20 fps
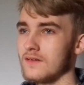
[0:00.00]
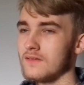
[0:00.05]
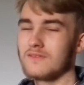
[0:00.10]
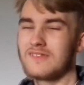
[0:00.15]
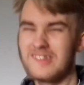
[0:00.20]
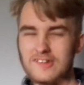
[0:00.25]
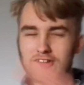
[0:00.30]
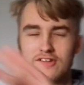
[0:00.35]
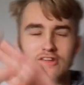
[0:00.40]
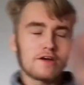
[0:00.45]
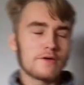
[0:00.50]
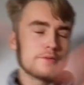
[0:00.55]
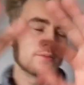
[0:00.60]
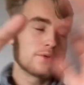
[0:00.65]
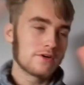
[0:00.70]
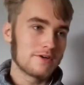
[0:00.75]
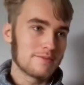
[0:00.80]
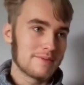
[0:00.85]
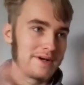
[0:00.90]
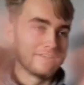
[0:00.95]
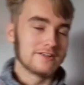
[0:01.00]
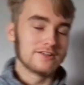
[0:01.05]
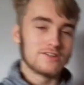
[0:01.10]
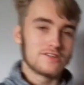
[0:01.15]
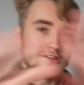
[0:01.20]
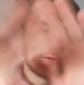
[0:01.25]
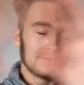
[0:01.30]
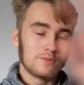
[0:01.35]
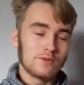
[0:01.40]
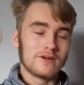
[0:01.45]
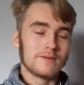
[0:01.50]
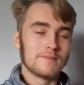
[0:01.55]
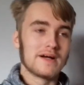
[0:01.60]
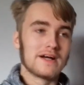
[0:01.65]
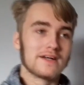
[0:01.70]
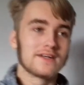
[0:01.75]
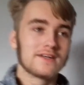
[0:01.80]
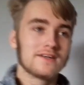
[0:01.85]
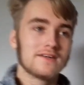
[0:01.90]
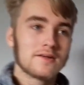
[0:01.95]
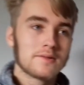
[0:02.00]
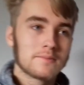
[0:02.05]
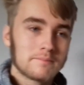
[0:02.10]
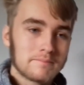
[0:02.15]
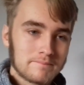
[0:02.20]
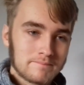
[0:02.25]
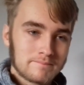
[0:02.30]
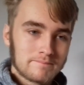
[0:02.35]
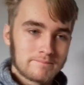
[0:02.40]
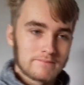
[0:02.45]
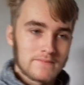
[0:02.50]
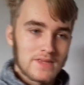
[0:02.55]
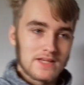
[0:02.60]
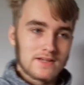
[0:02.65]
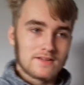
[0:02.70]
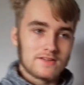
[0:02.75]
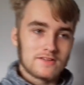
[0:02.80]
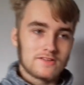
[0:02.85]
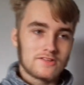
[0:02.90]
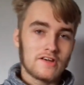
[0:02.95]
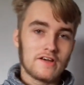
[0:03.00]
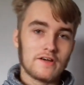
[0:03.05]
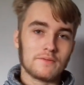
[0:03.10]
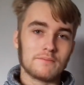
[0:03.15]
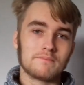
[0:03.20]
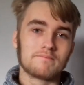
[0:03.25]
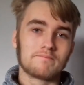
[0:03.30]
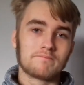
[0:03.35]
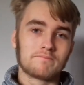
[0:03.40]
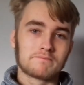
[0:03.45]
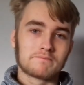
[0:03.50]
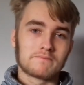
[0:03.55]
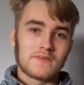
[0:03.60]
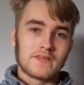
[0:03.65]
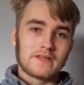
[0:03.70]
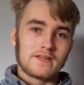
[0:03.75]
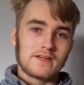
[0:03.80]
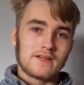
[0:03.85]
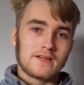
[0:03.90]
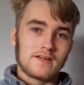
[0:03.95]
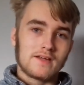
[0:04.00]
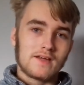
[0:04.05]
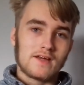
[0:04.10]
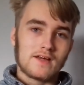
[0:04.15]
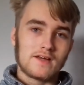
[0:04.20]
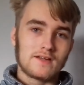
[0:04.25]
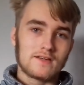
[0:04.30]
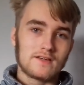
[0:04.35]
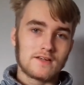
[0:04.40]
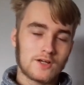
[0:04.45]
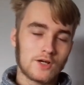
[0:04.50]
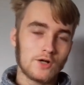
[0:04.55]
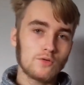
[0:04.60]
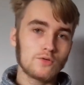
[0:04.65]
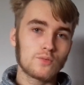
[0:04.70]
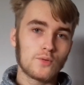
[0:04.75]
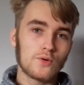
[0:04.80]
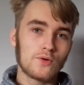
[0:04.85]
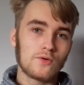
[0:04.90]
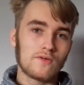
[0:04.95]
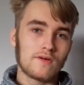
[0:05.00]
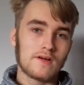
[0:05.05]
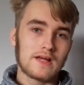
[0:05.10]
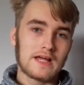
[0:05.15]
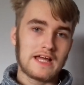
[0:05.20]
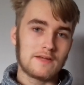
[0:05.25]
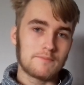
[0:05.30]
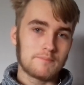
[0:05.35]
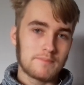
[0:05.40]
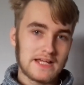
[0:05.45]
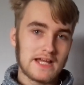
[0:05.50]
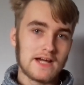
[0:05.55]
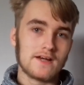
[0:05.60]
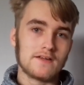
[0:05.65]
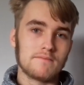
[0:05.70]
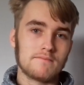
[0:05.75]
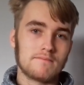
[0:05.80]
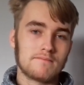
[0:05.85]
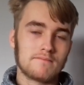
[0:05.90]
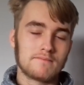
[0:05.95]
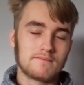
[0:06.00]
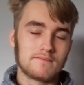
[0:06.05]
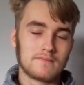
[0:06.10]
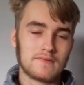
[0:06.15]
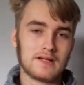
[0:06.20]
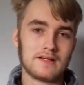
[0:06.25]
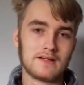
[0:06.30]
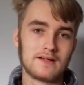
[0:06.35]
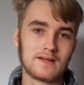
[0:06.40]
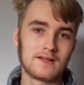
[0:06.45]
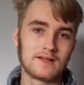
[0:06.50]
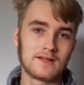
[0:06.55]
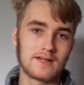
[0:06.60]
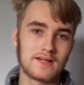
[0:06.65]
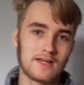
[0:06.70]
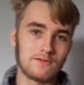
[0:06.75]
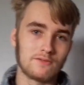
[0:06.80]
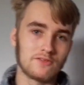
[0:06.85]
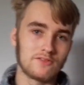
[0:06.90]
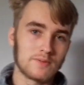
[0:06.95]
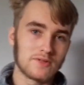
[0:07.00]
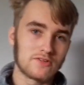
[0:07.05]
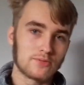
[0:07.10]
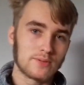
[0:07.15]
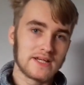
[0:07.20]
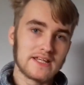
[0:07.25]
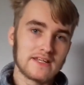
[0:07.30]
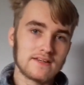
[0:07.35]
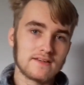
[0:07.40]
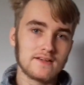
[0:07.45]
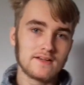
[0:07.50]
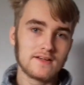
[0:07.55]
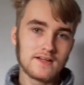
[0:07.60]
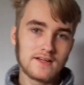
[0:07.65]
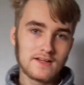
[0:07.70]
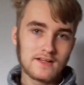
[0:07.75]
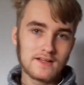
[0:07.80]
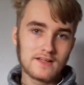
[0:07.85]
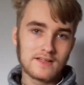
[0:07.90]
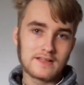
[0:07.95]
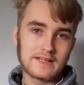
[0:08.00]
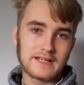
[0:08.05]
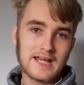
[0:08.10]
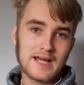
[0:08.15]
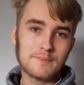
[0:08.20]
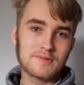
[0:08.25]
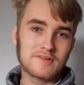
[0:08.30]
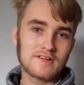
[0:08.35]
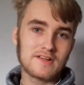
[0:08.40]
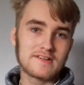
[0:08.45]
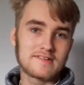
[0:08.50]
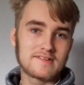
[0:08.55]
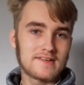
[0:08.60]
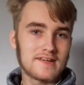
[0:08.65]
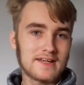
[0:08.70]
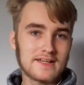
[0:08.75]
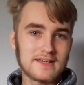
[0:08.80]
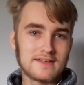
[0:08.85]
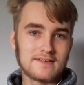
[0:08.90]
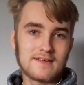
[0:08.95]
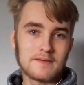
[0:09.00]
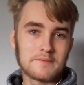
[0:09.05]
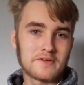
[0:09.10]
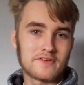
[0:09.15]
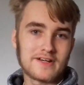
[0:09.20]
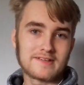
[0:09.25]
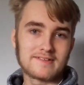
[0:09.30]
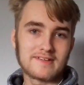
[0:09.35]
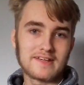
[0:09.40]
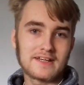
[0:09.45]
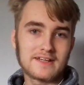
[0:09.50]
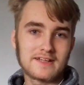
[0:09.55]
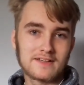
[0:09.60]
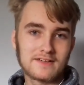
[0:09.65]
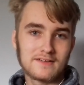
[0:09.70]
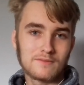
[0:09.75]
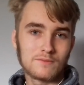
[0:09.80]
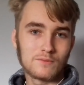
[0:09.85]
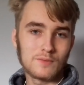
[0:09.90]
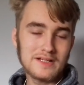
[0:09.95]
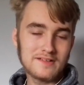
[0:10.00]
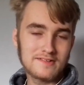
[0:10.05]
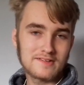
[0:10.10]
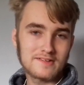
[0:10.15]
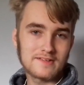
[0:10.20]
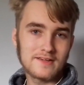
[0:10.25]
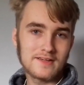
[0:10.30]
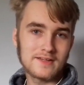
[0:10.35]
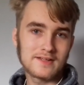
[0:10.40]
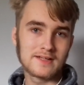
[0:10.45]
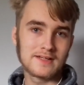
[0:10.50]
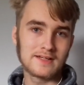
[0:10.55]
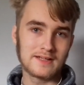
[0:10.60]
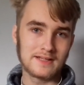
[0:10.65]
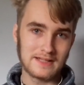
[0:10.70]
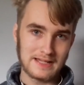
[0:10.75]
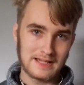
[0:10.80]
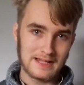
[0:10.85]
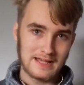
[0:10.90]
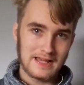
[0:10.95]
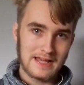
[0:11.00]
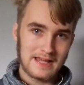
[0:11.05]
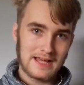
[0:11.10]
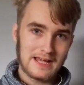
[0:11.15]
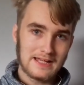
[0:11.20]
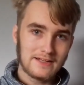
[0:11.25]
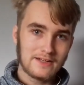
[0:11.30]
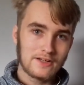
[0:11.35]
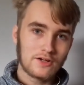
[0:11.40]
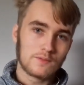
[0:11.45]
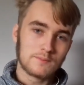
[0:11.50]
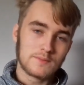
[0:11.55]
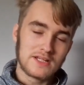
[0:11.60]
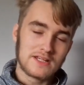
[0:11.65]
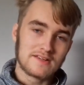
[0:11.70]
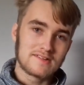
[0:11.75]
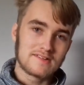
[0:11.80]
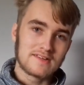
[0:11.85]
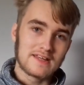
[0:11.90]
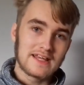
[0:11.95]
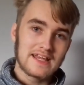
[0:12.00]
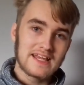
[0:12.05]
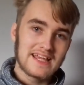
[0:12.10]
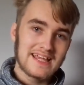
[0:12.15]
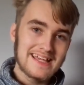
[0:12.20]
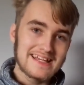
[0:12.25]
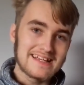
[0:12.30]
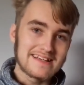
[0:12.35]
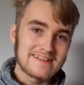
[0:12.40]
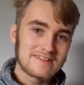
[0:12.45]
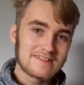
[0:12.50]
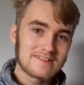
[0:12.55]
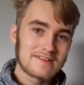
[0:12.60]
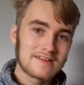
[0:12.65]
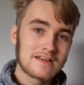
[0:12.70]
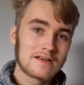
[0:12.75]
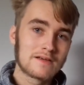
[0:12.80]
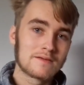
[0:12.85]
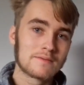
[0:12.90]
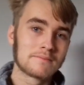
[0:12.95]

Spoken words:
don't worry about it, So, the Cold War had begun. It was between the capitalistic and democratic West and the communistic East.